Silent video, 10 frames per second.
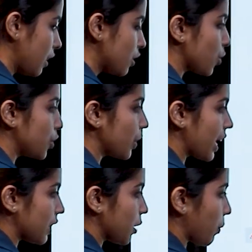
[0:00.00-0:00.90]
So you
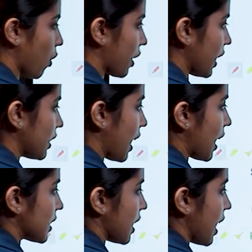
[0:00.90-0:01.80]
get the product
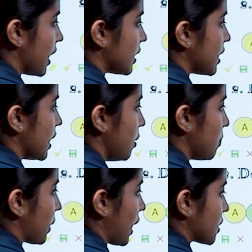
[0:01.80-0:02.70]
as AC
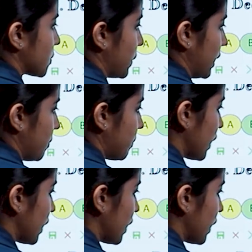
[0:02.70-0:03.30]
plus B.